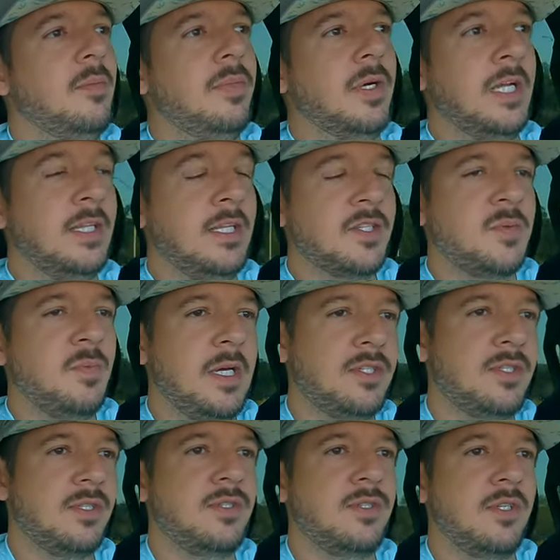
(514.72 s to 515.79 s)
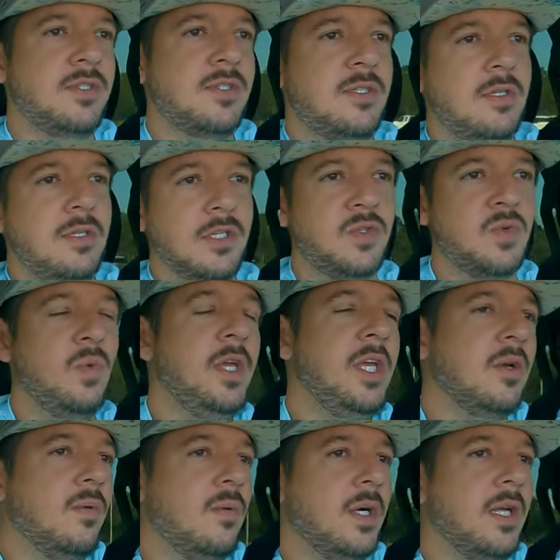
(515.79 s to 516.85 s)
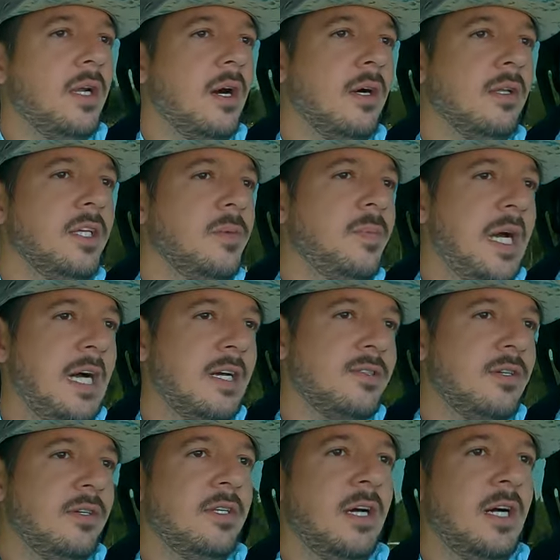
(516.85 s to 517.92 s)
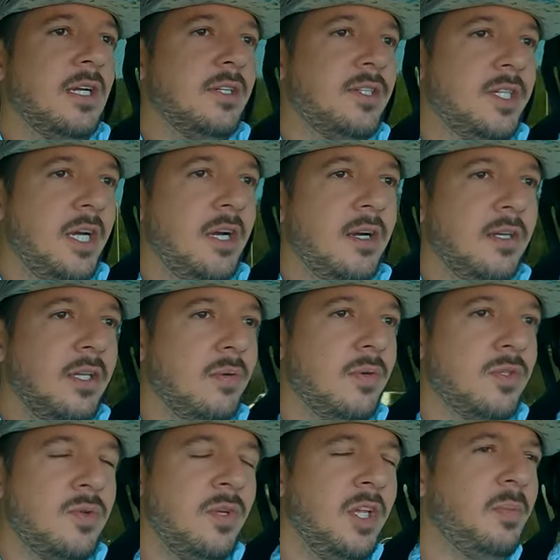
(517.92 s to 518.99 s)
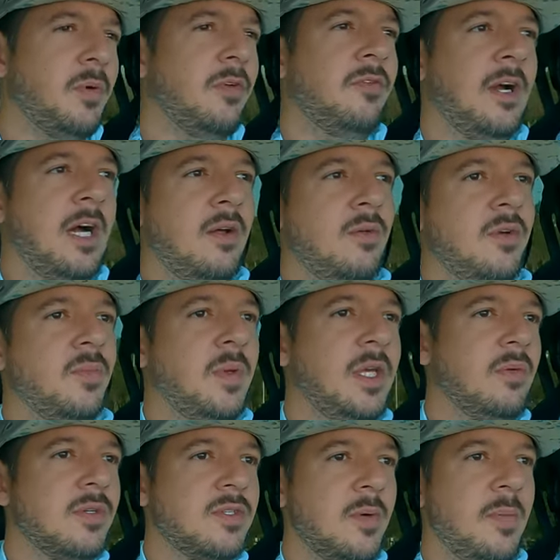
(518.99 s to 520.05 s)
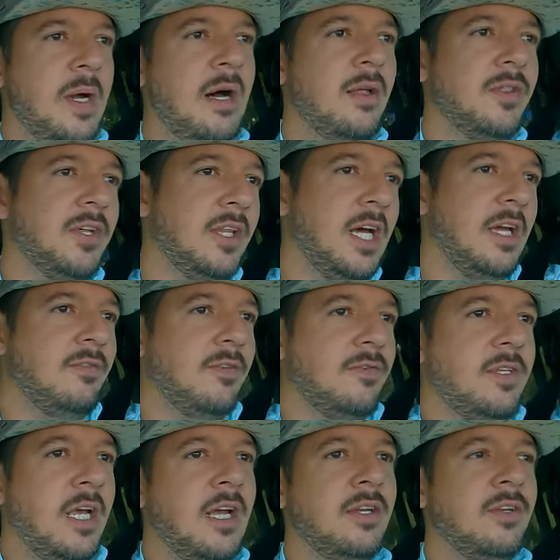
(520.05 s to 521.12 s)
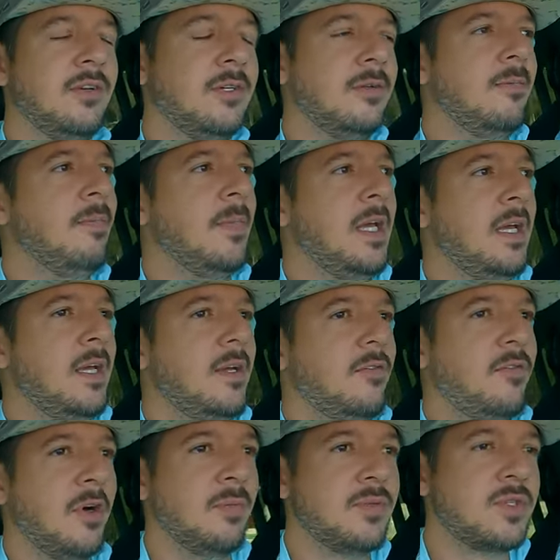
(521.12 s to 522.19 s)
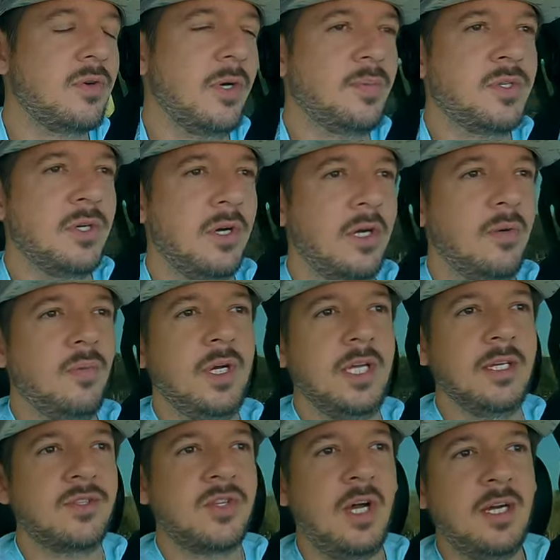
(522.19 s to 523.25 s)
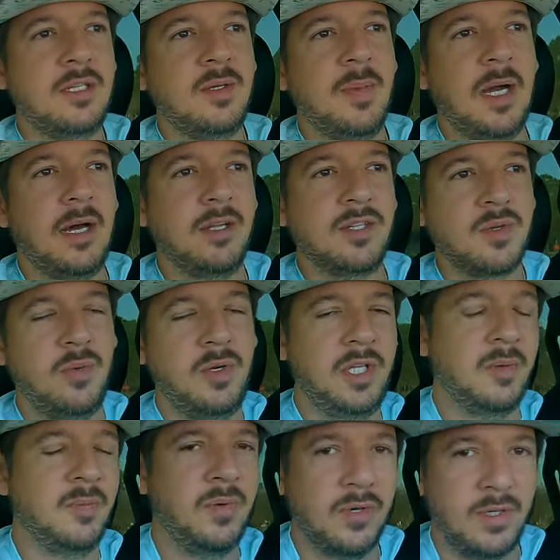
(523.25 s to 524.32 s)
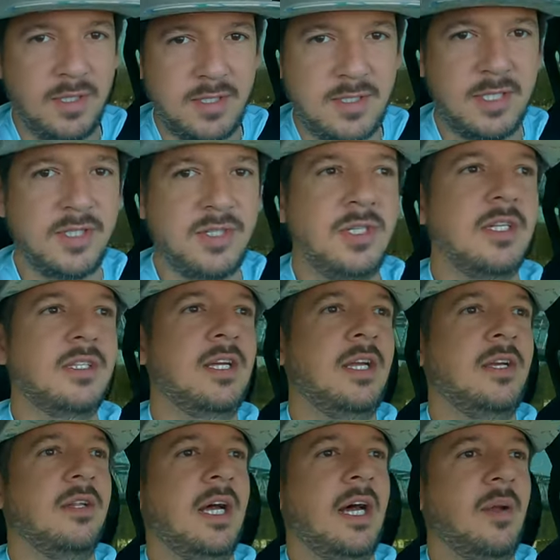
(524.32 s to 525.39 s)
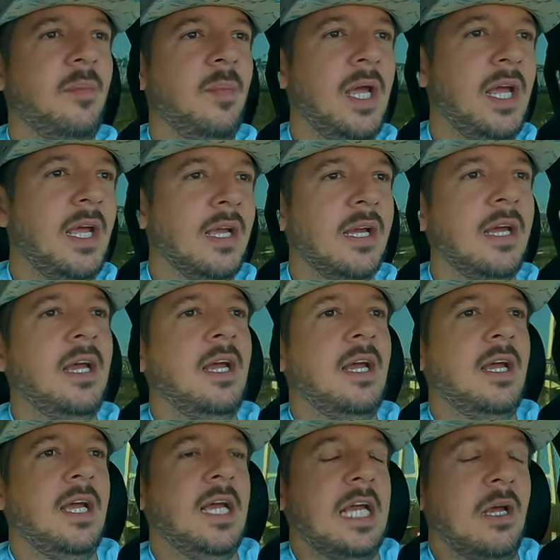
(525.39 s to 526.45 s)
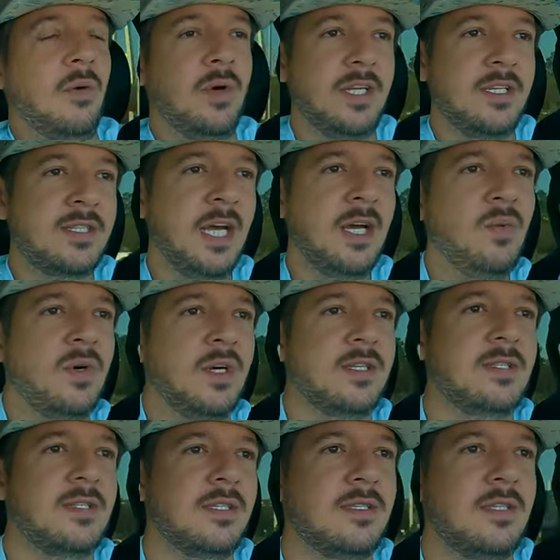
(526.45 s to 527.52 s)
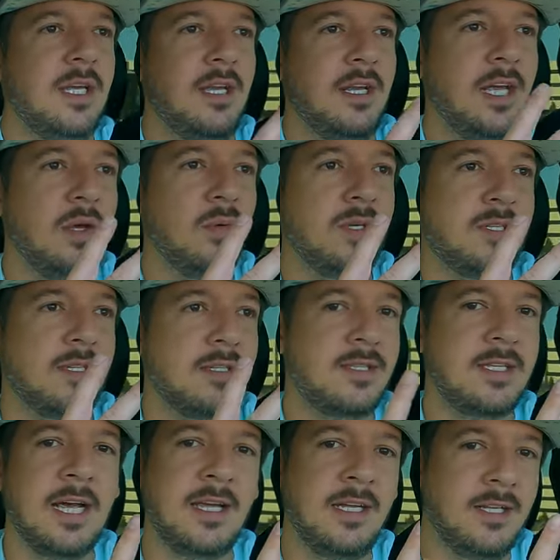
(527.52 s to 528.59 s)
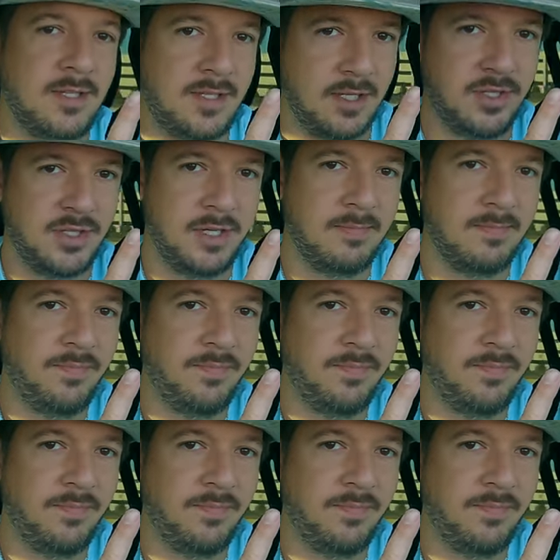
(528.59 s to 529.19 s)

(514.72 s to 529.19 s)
But in this message this, this week, what our lead pastor Don shared that was really profound with me was about the life of Daniel from Scripture. And what he had talked about is a really important decision that Daniel had to make. And what he said was is that it was his second decision.